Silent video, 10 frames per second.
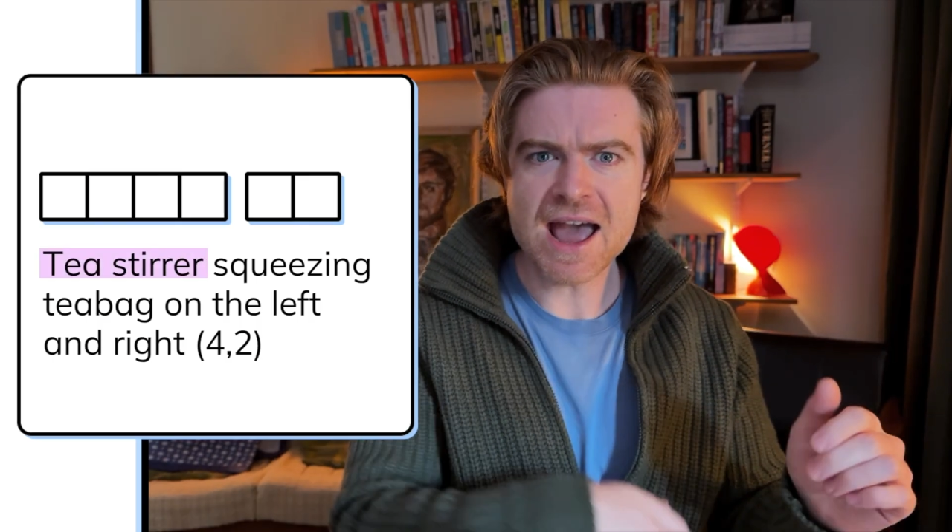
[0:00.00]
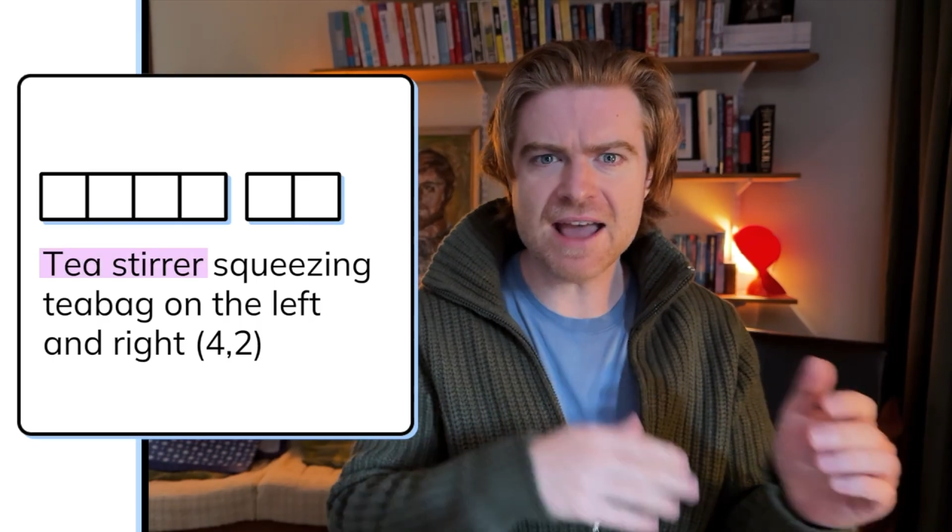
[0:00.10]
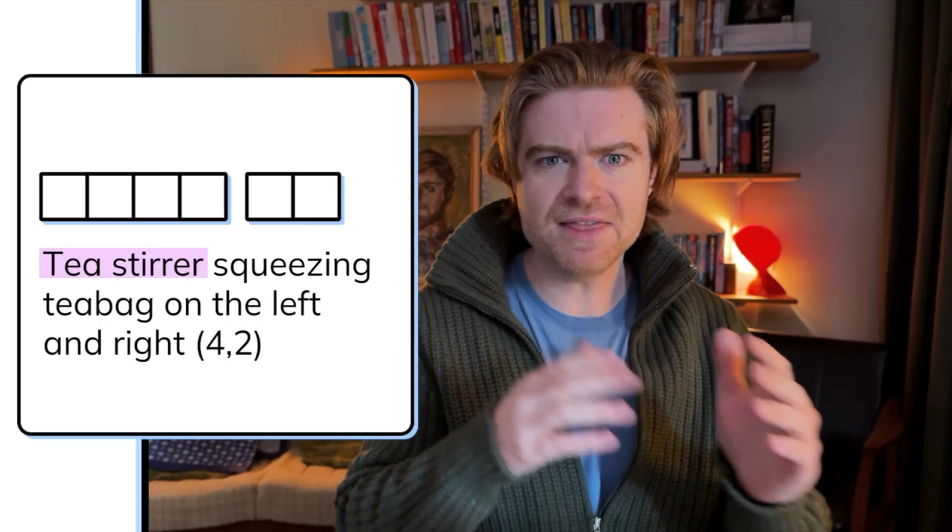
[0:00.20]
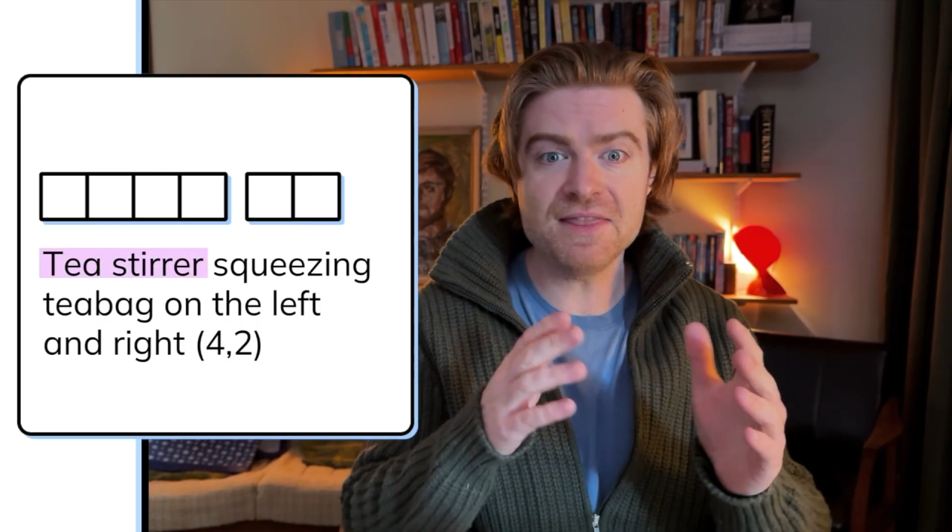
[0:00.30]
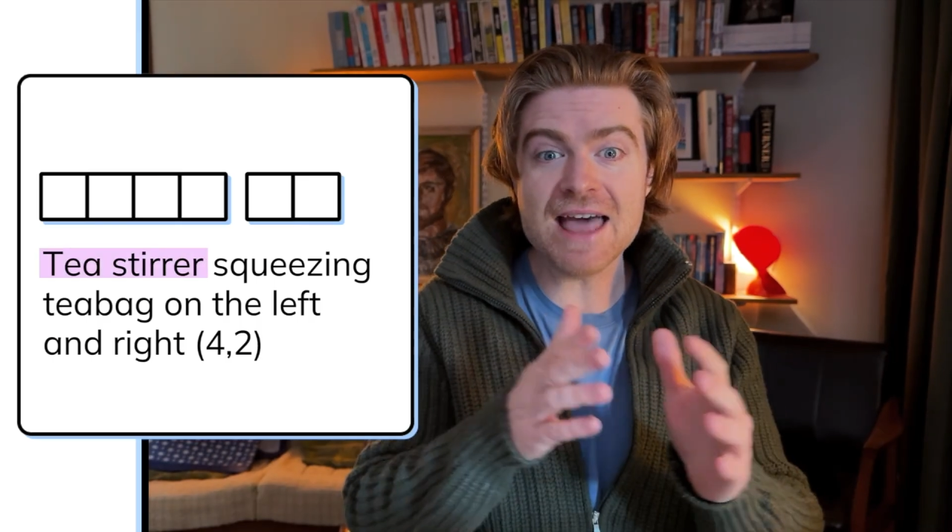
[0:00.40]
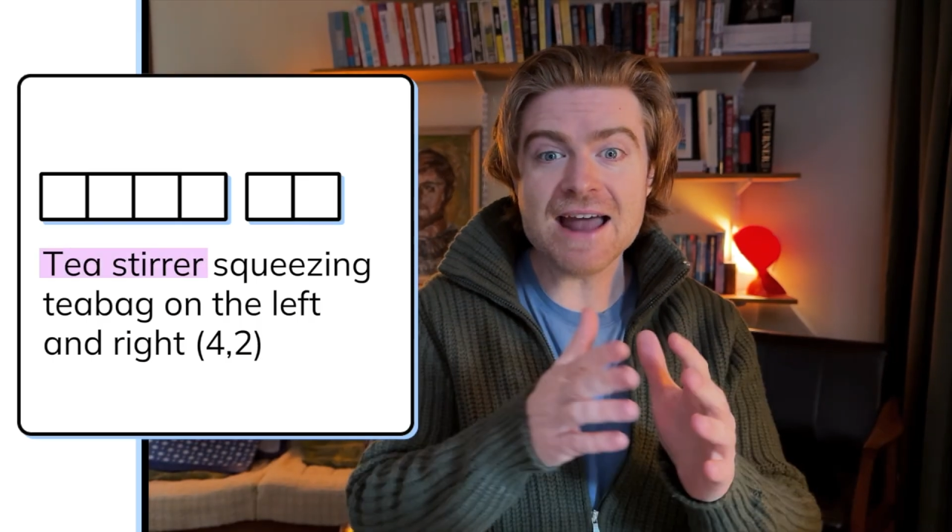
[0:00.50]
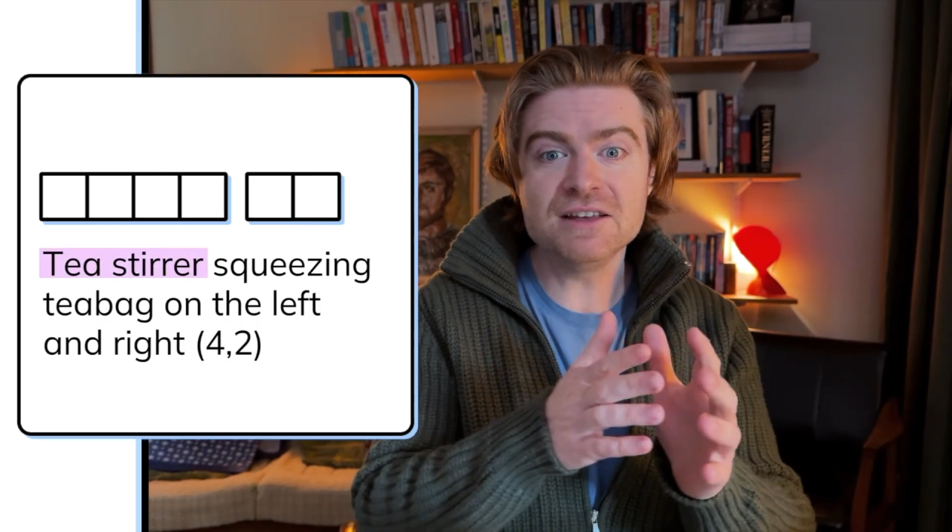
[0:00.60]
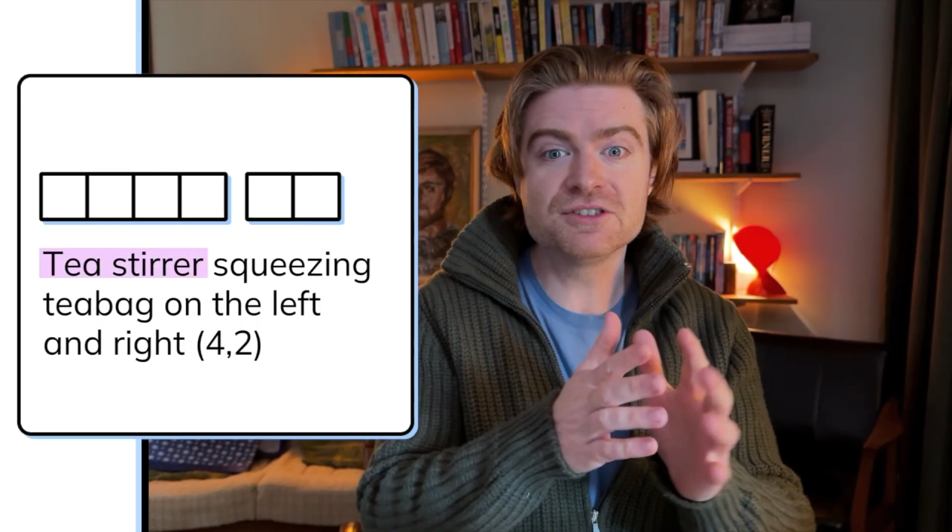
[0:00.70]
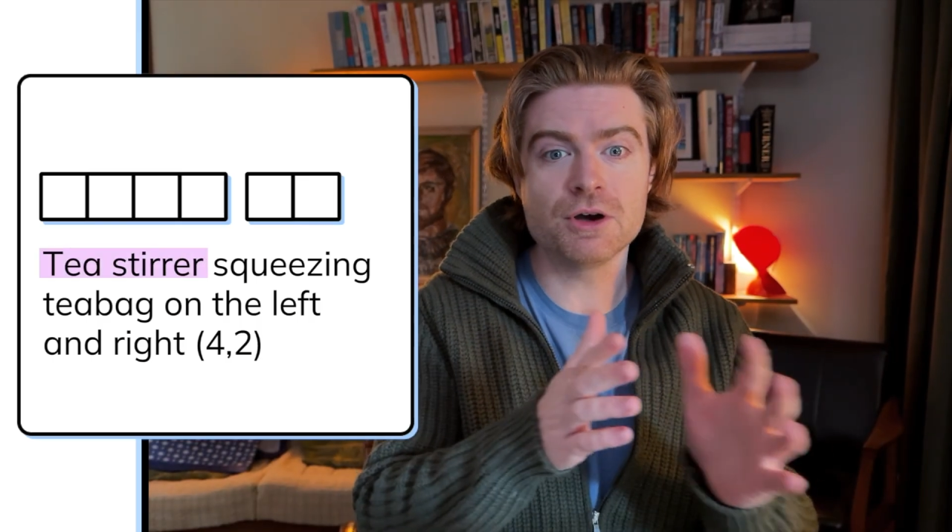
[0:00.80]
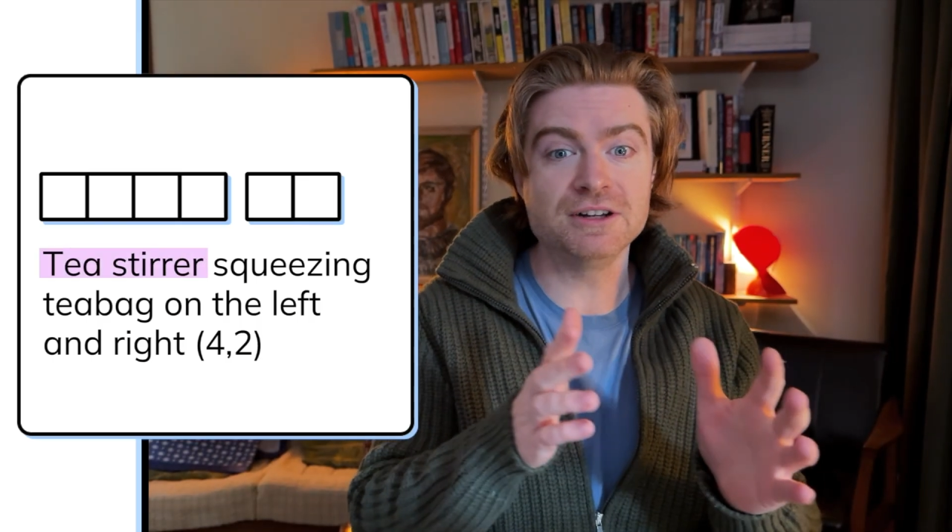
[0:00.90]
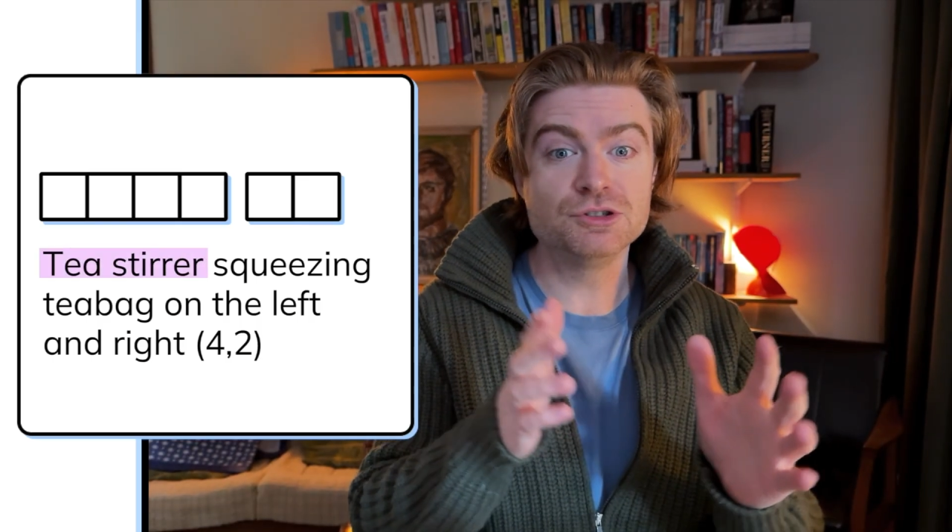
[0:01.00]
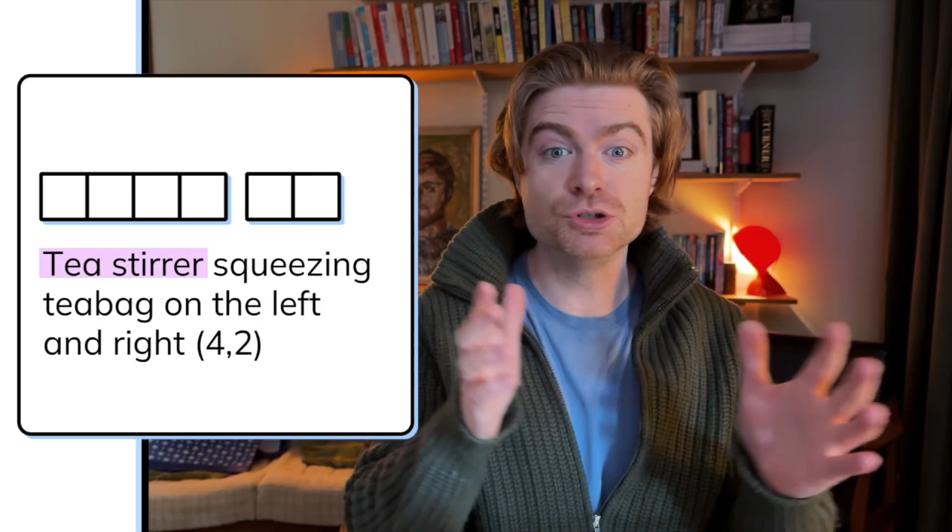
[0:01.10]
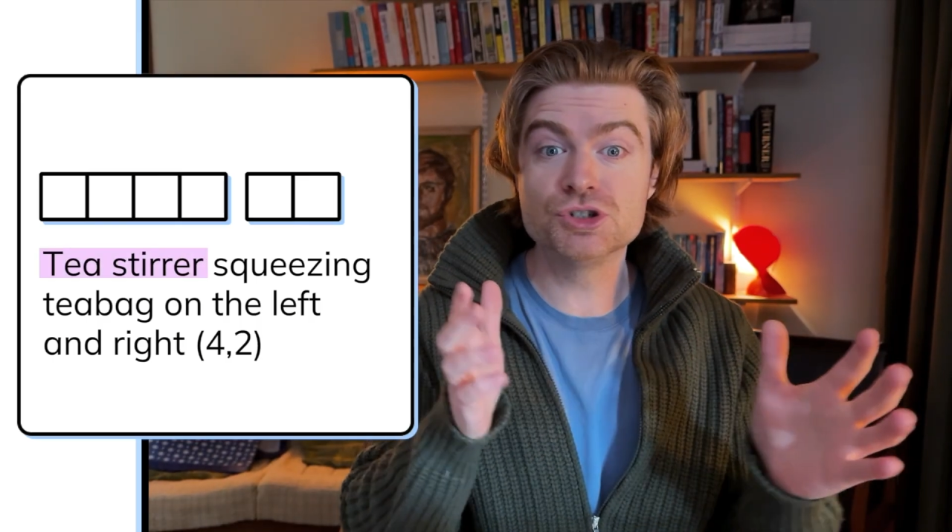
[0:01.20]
and then that is going to